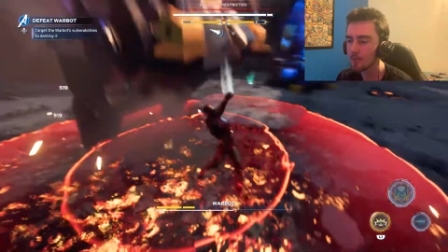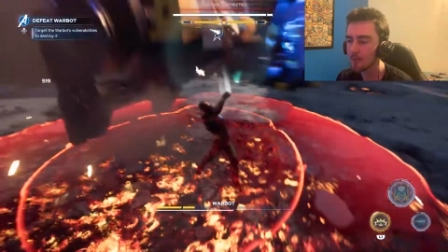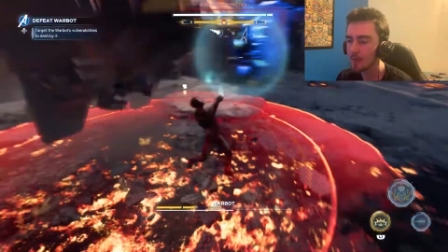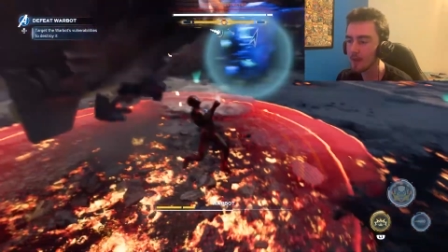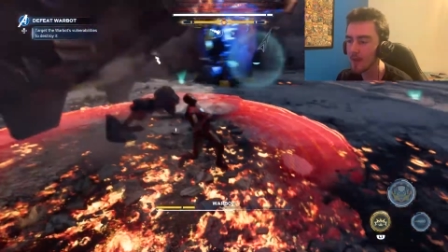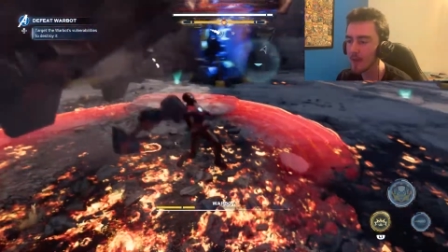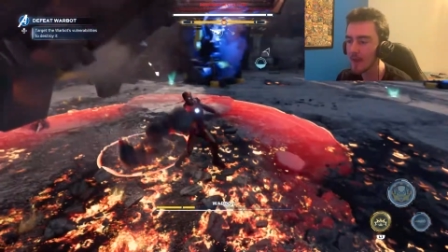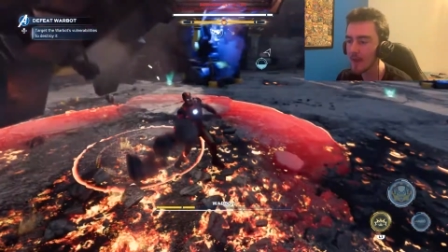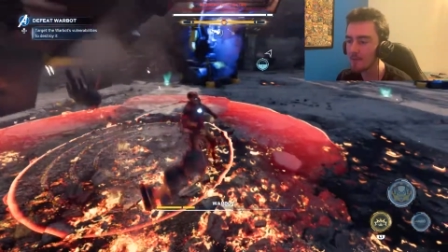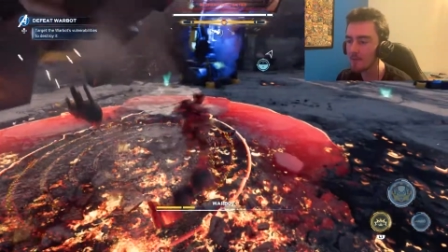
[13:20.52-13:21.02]

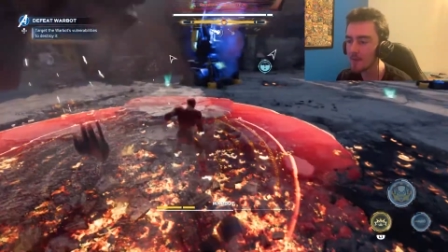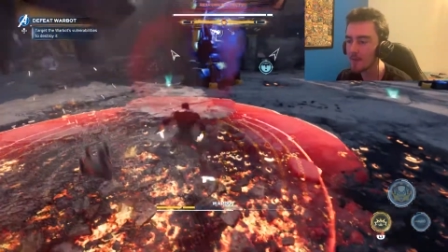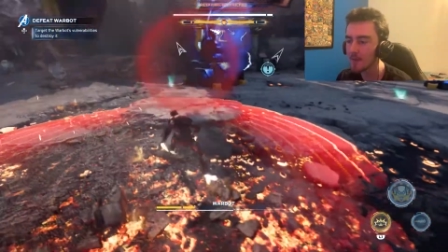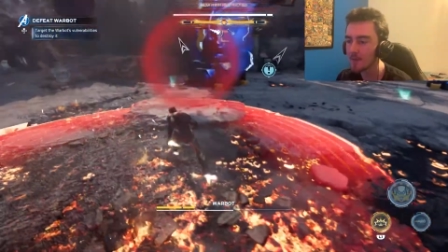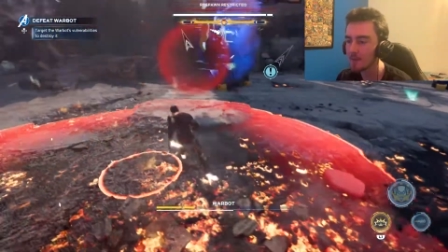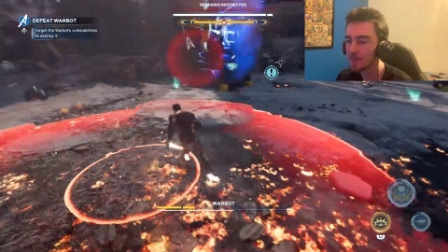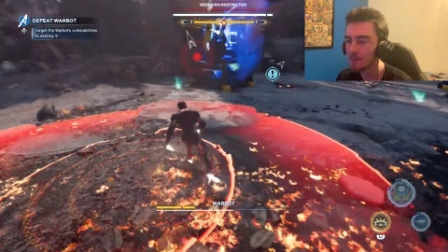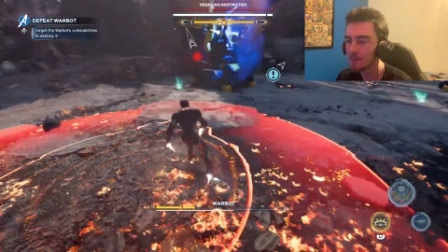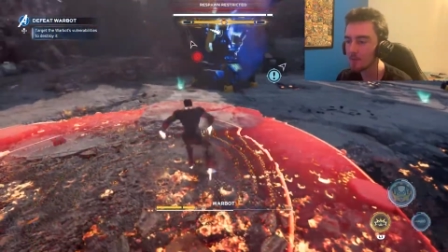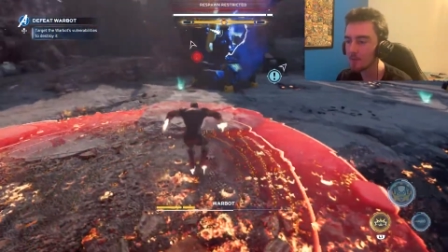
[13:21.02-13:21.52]

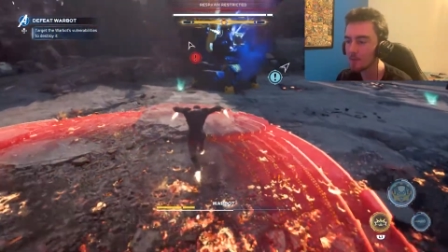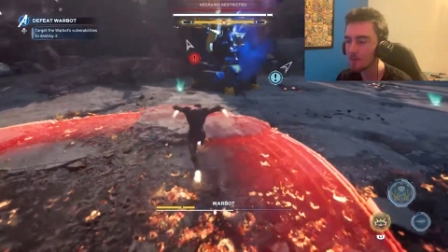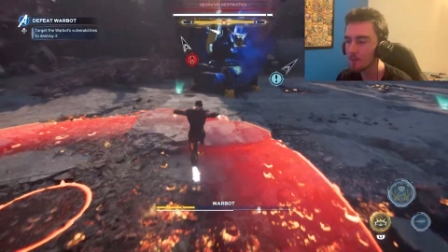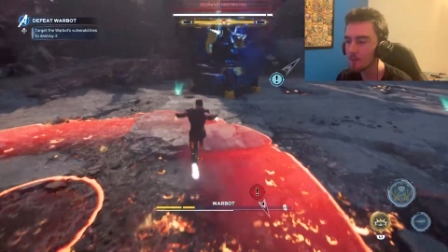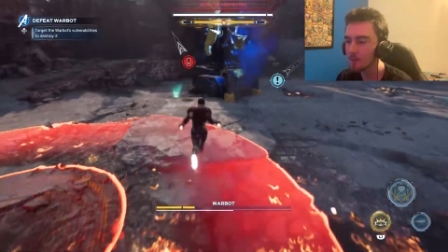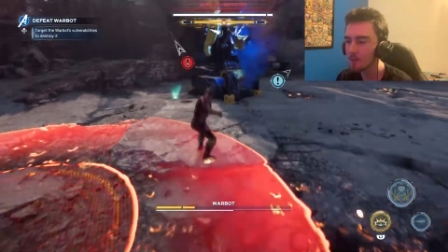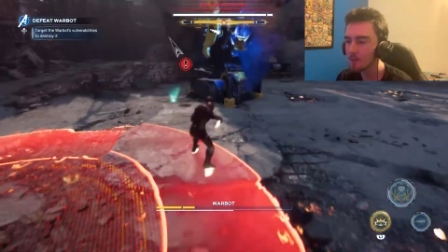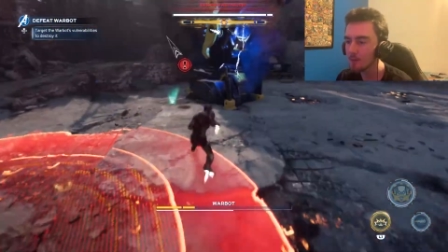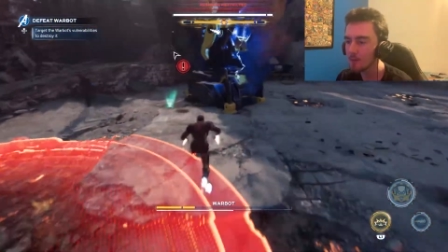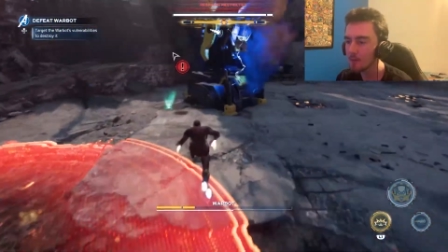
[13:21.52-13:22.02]
Ant-Man
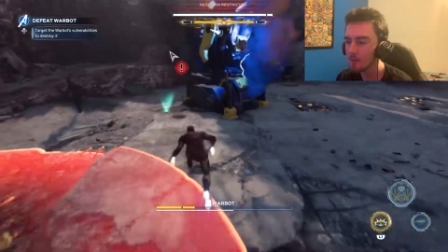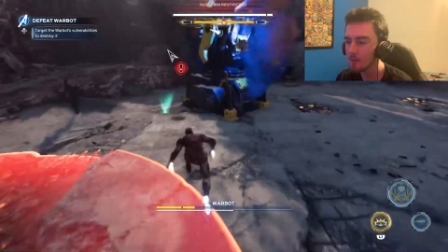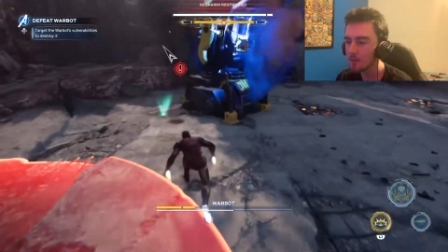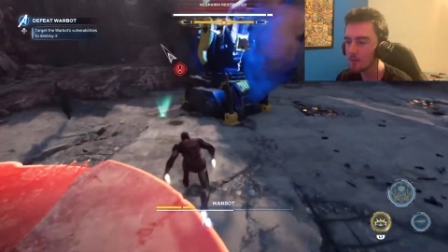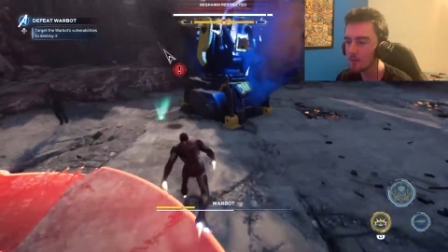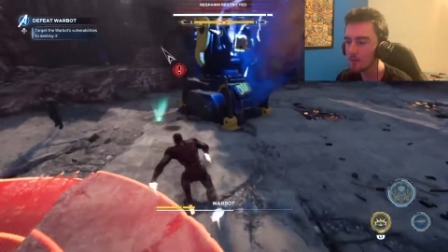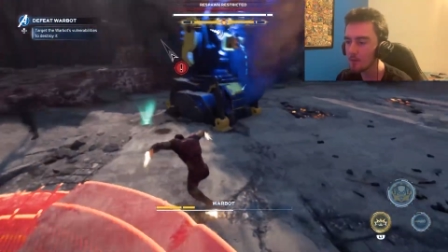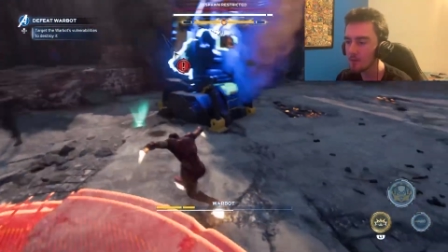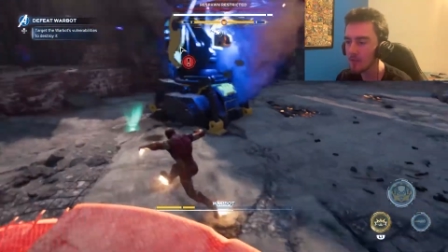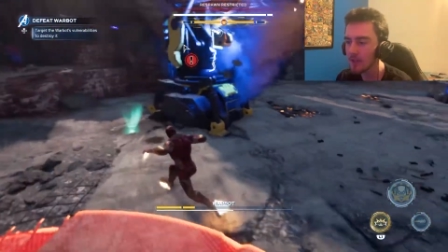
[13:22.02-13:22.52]

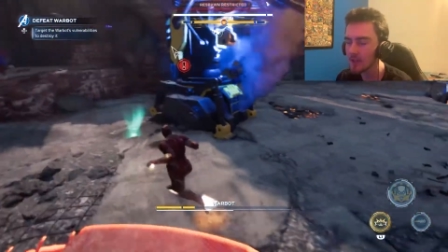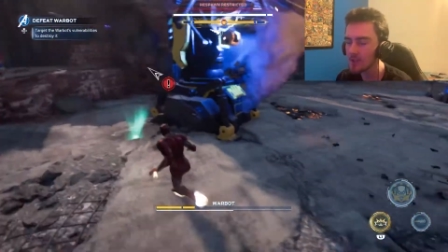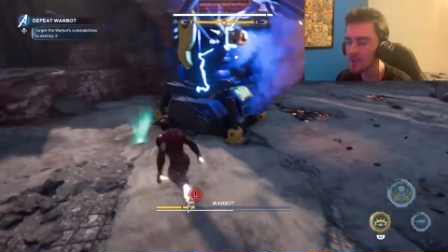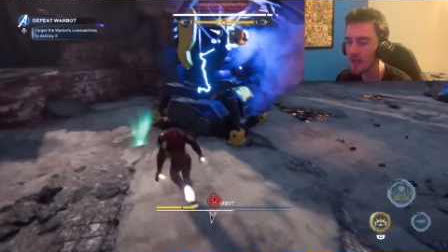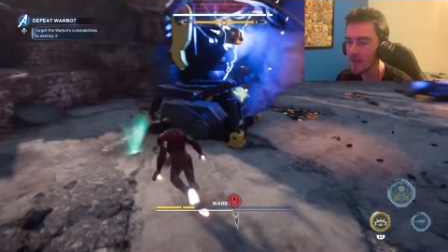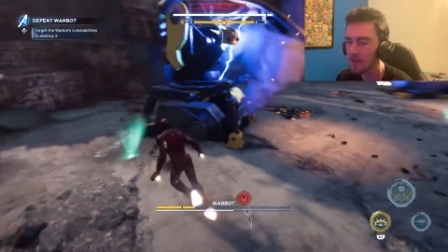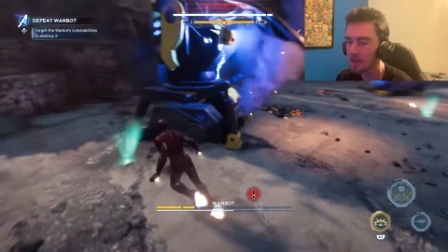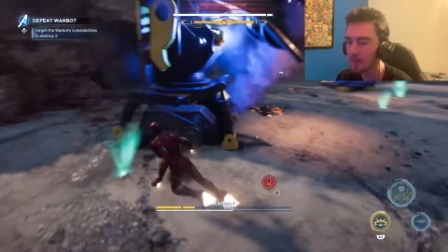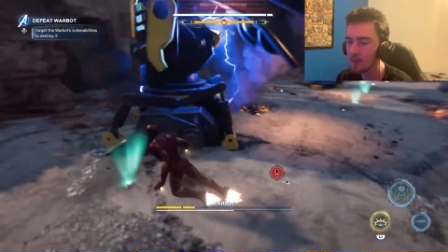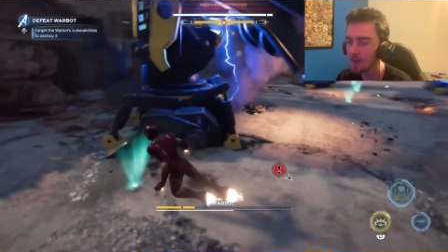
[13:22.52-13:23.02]
slash
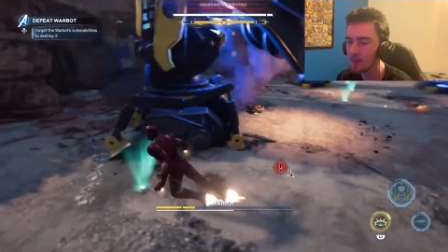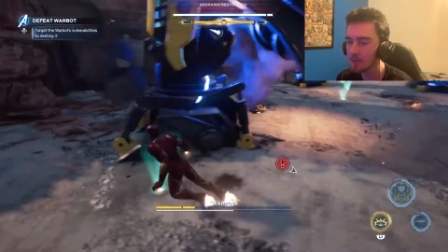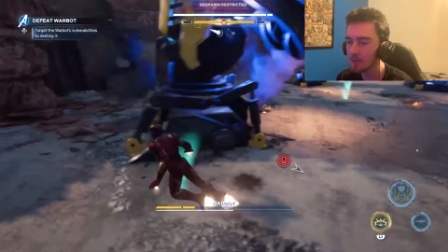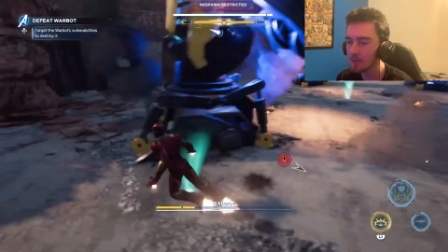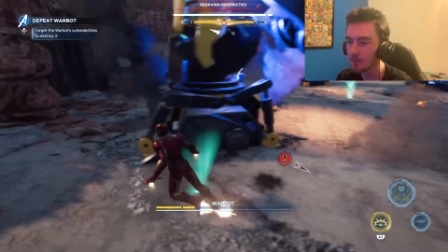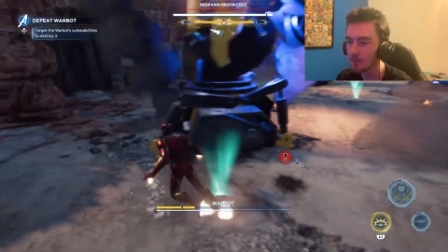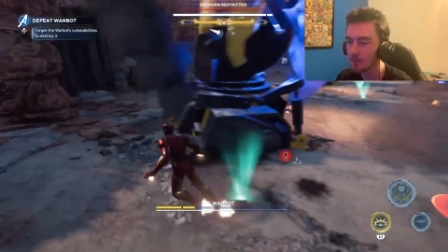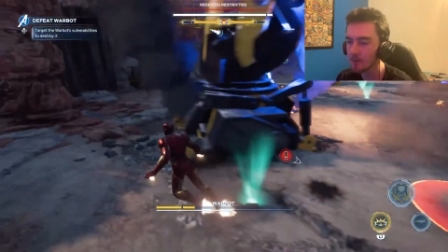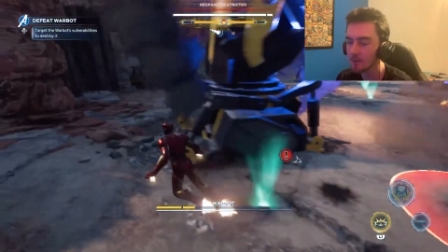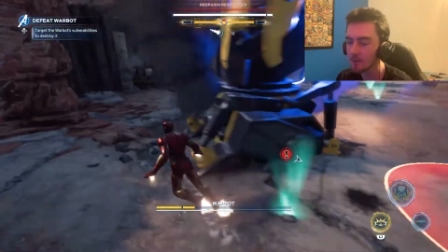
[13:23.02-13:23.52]
Hank Pym,
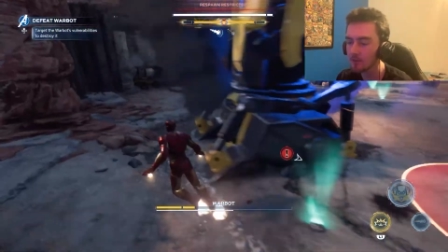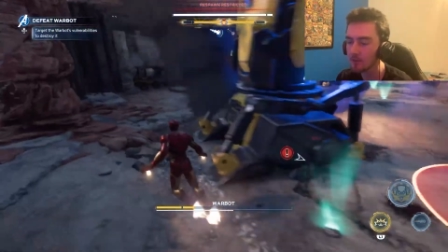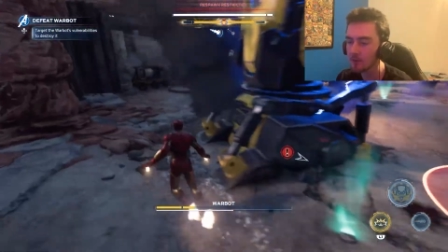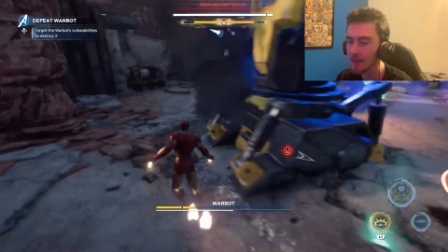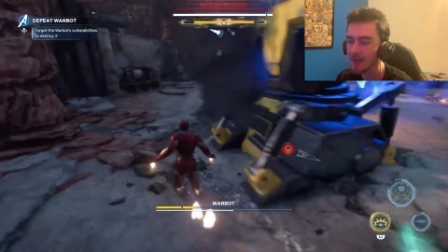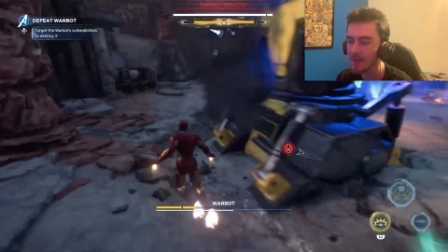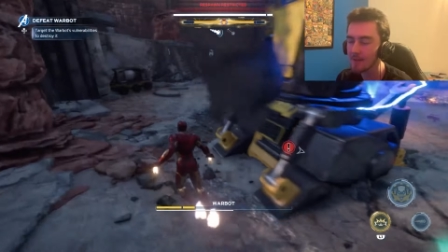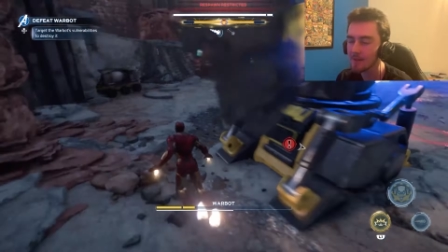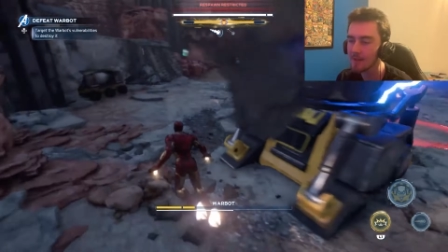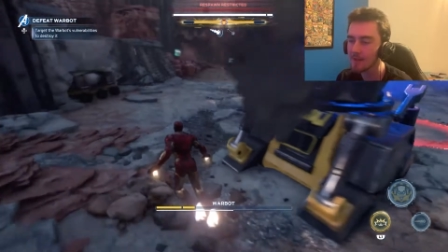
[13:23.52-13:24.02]
because I guess it's
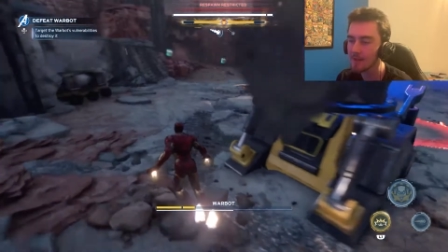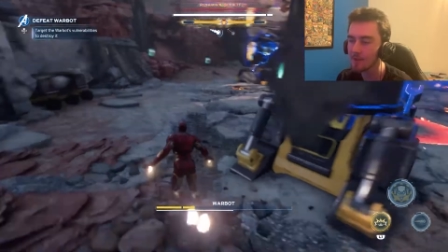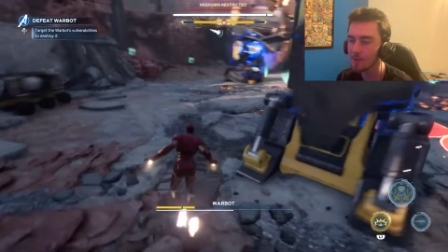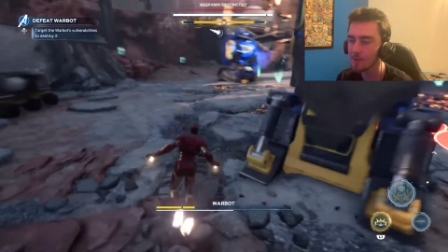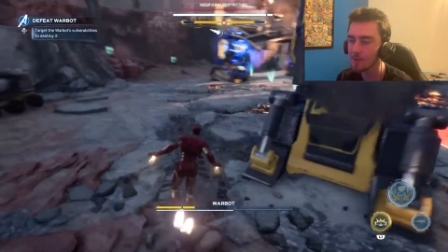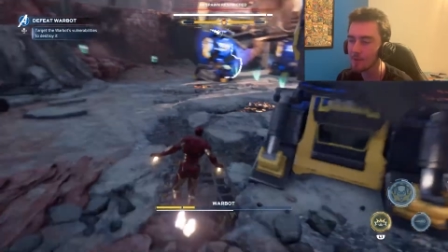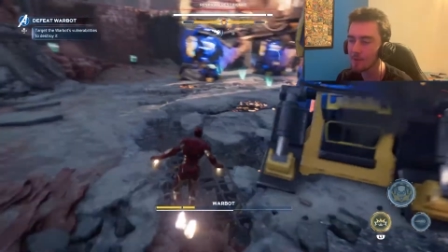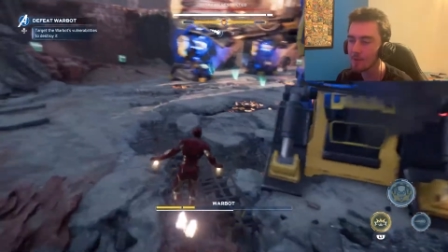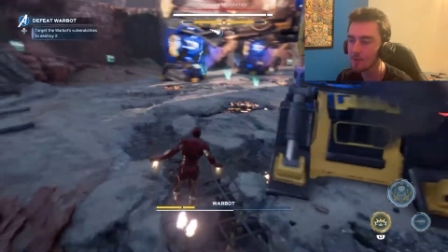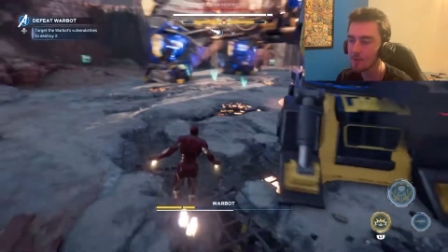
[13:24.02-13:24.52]
not Ant-Man
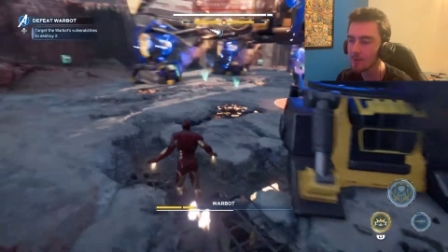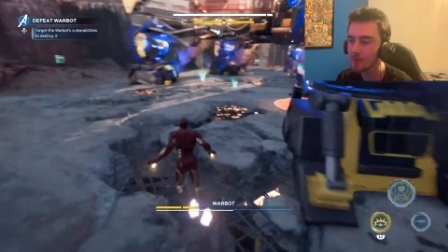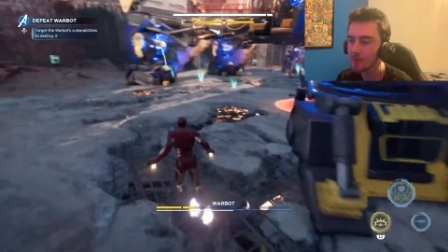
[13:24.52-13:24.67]
anymore.